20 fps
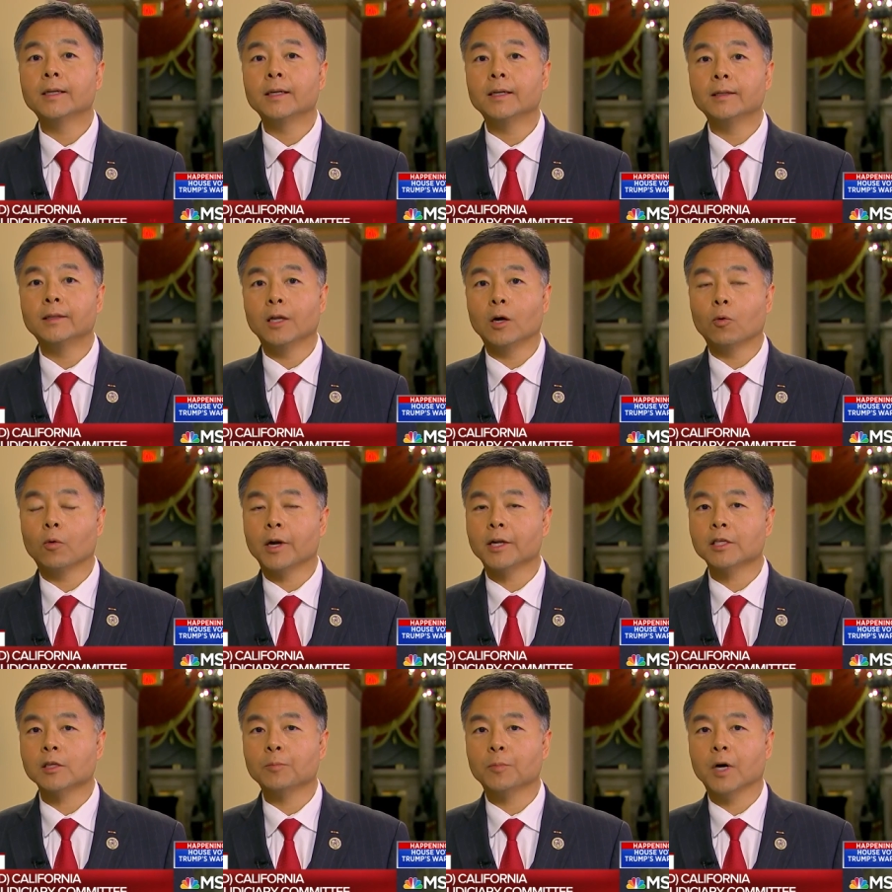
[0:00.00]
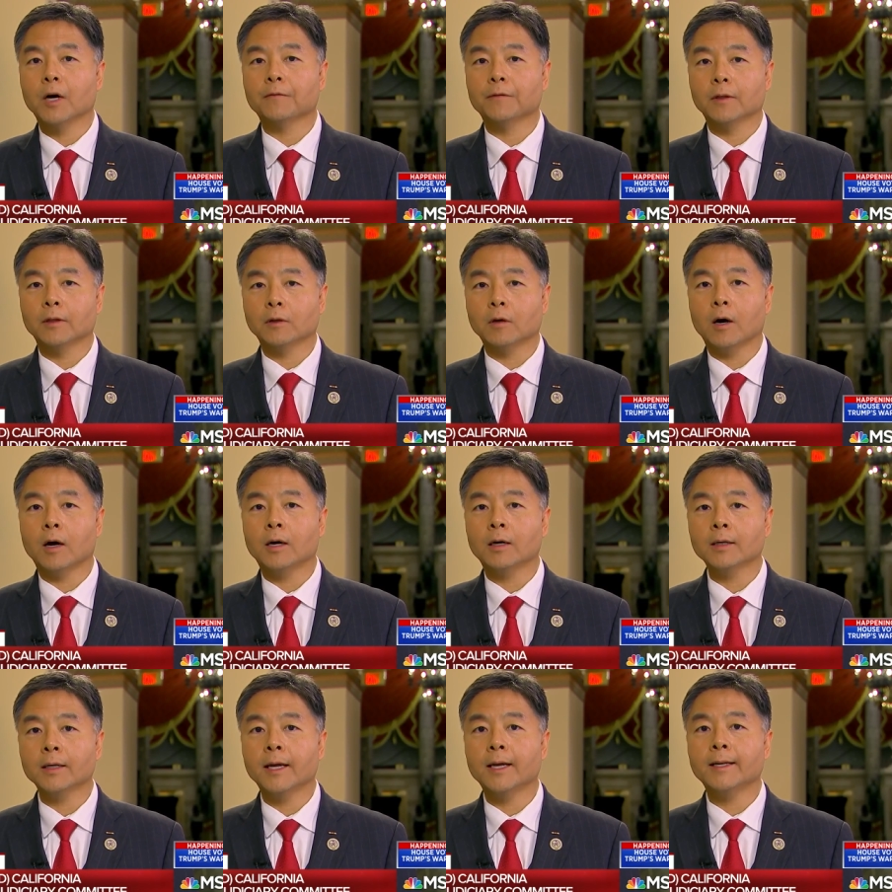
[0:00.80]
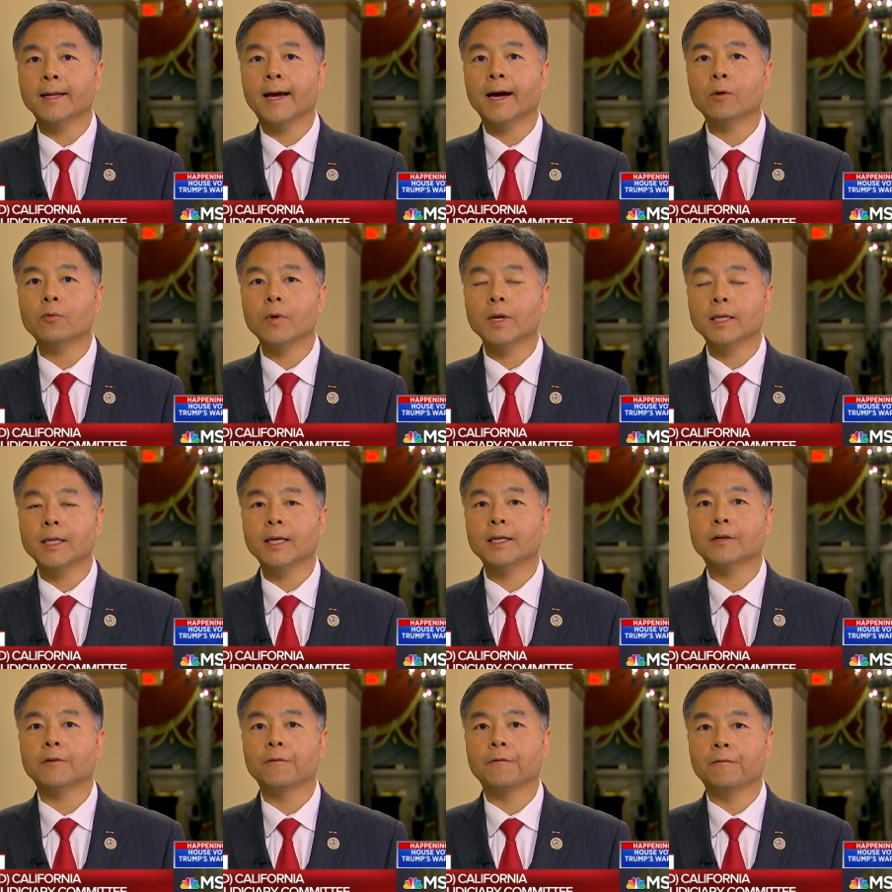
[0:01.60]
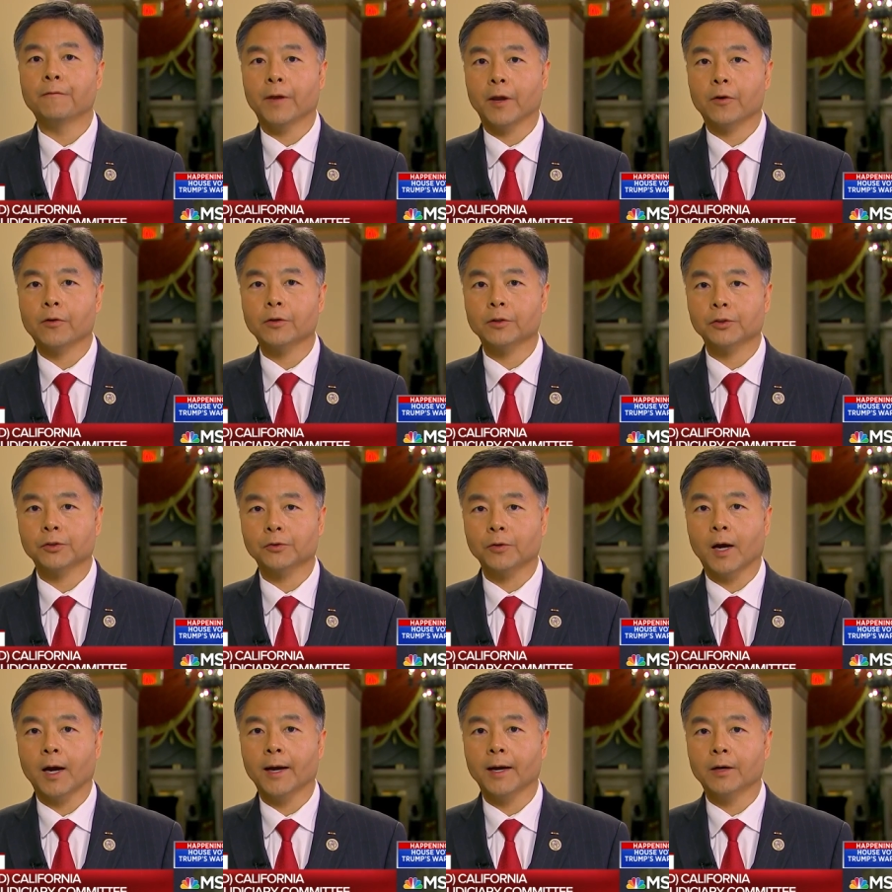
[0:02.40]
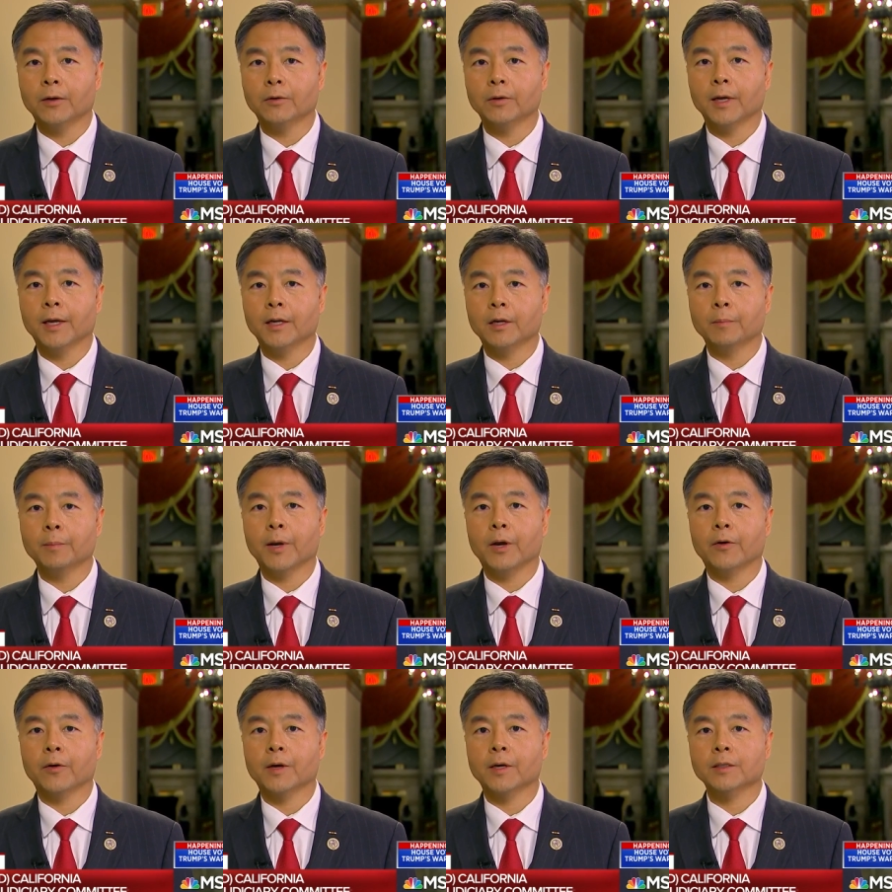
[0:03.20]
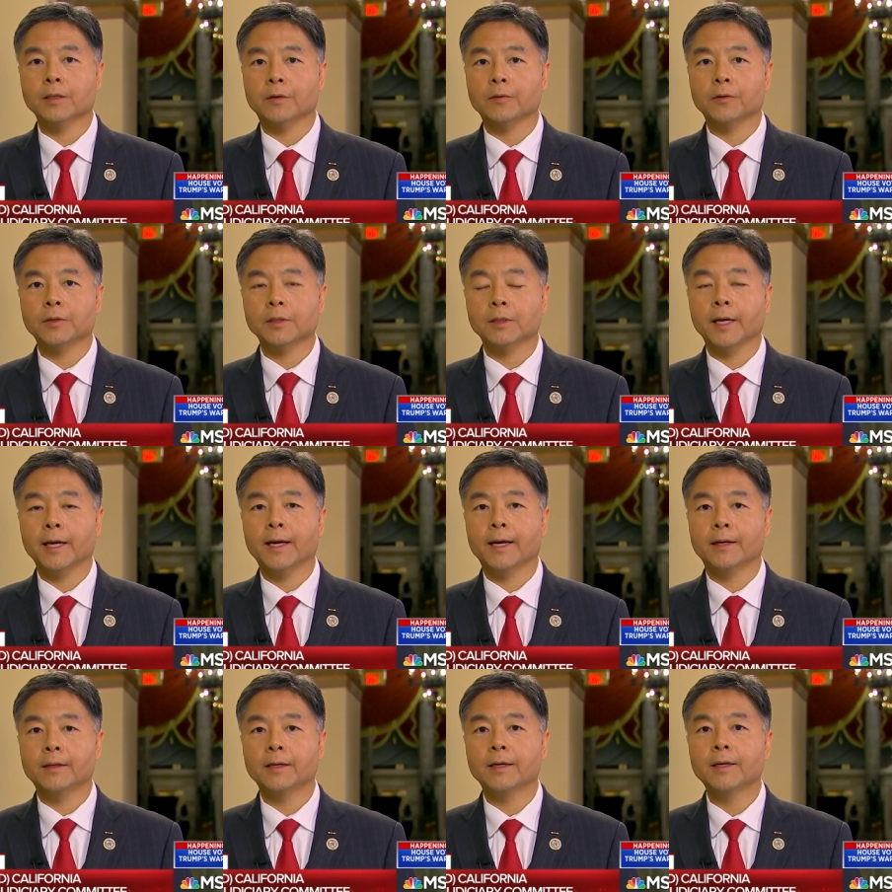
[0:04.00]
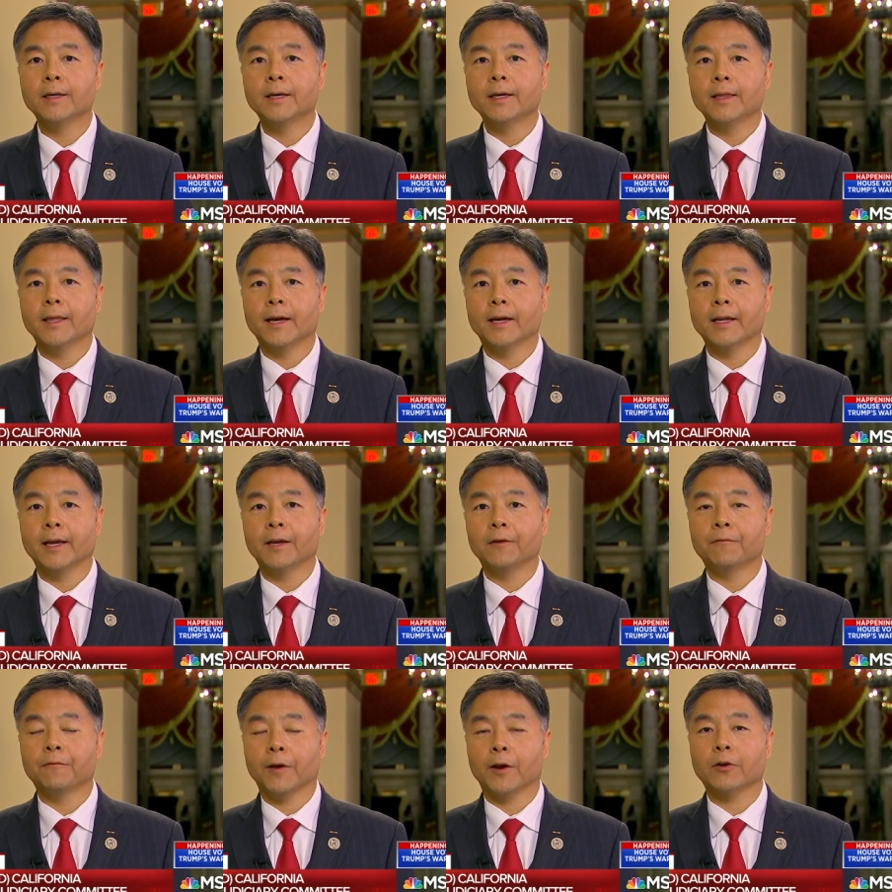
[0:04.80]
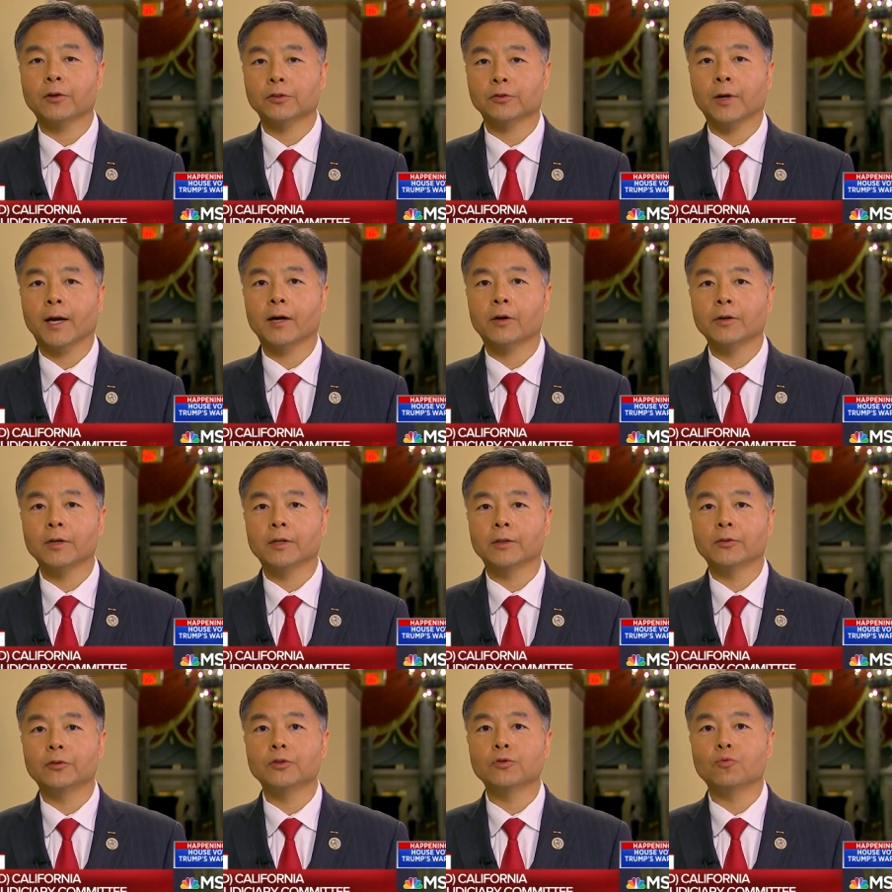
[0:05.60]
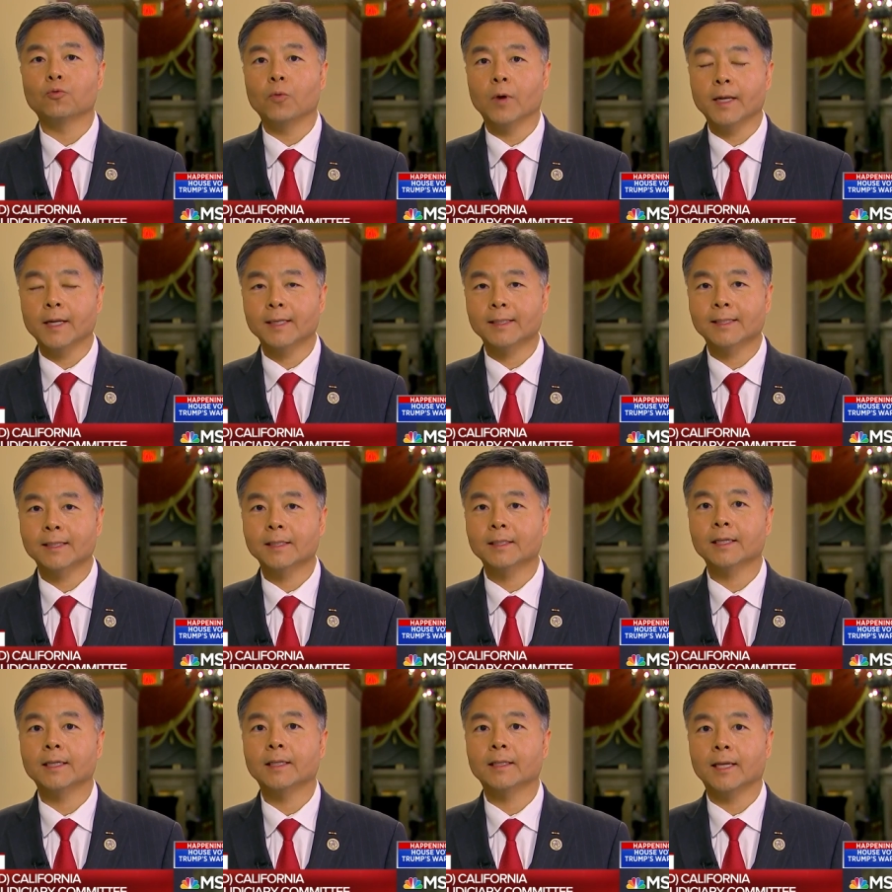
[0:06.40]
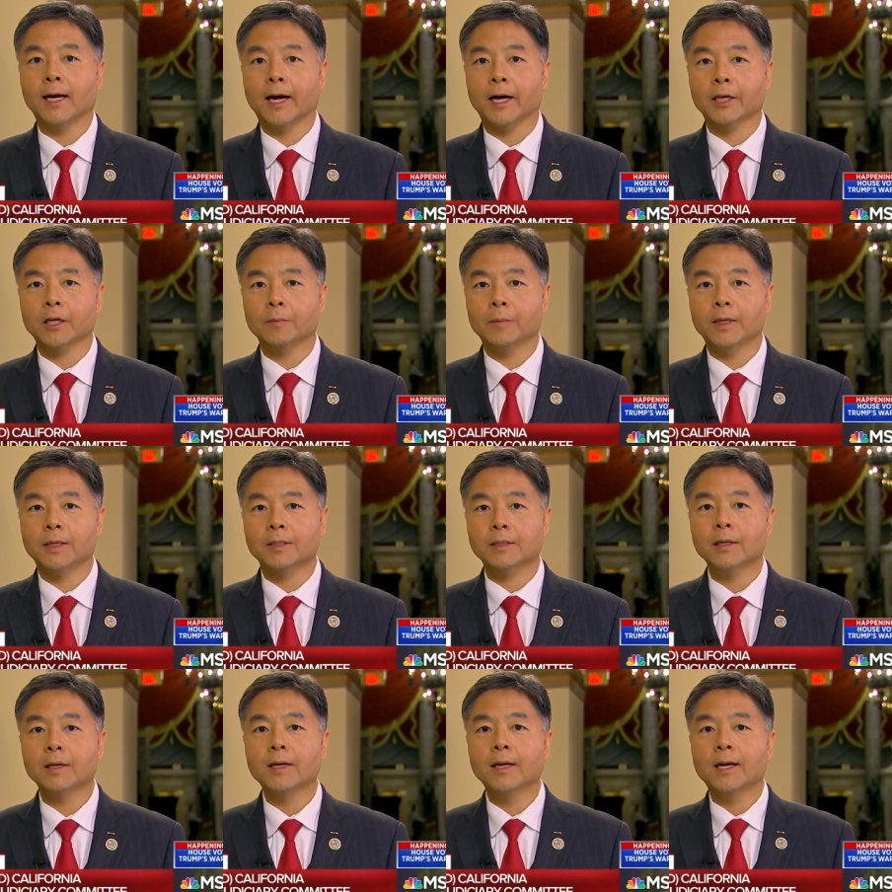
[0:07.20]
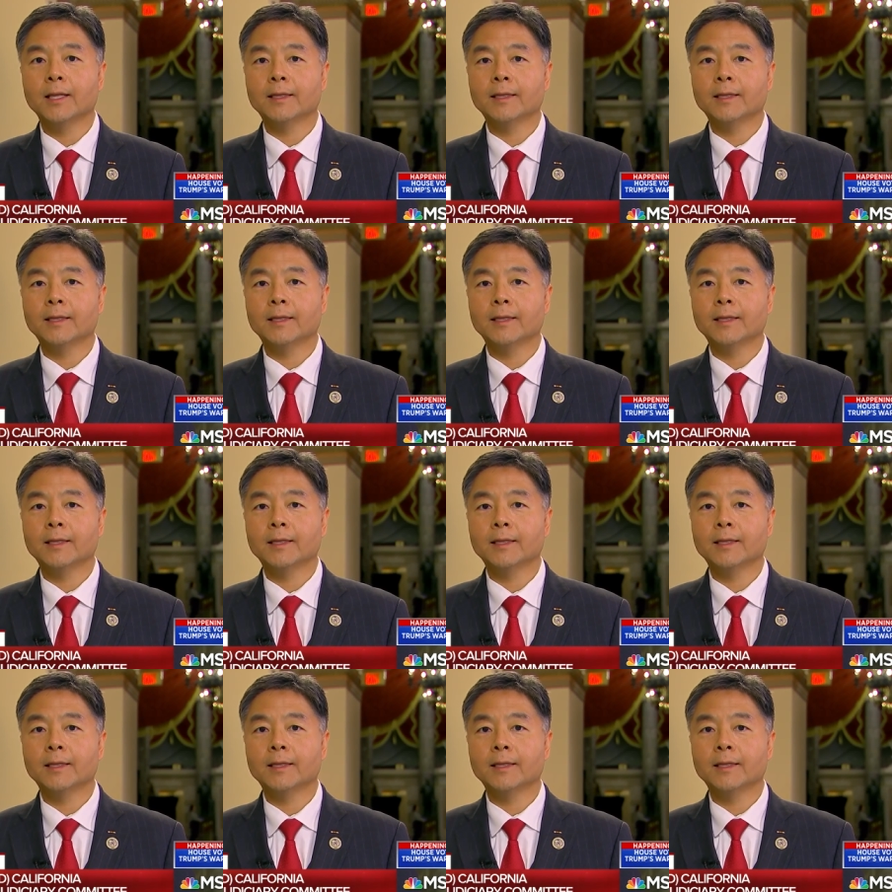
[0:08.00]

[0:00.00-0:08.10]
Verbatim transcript: No one is above the law, and now we need a fair trial. And Americans understand that a fair trial includes witnesses and documents.